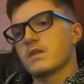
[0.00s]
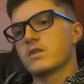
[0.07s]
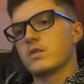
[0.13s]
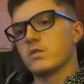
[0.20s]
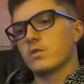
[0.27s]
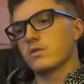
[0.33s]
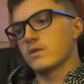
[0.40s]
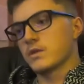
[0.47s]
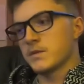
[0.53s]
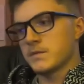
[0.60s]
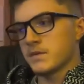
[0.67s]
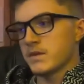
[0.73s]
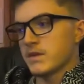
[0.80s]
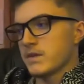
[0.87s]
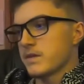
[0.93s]
you're
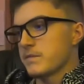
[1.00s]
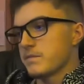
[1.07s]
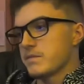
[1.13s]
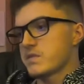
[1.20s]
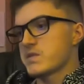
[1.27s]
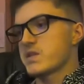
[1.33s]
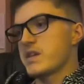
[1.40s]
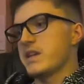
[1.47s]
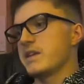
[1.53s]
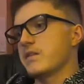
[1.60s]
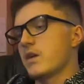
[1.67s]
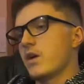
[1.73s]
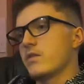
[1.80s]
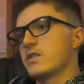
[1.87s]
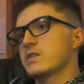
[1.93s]
seeing
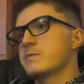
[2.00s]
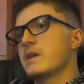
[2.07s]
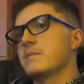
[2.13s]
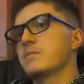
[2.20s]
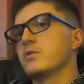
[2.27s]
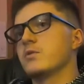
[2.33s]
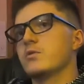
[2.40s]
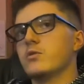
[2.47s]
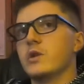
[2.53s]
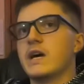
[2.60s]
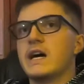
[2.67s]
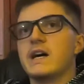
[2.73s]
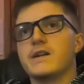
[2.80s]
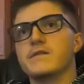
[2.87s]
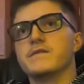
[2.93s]
all these people who
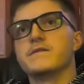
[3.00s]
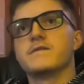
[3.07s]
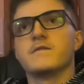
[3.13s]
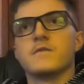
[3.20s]
have